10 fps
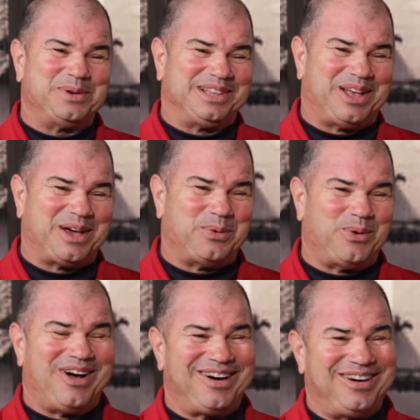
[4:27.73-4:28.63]
with a lot of
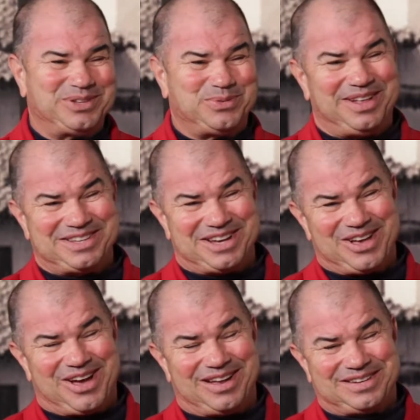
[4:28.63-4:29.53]
water, as well as it
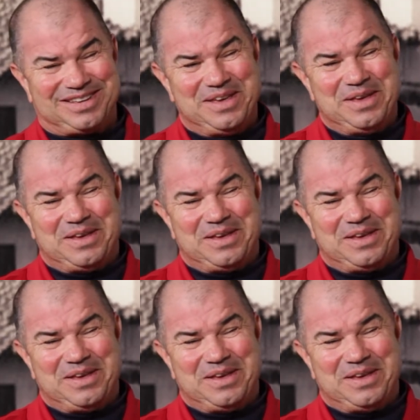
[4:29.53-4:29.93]
caught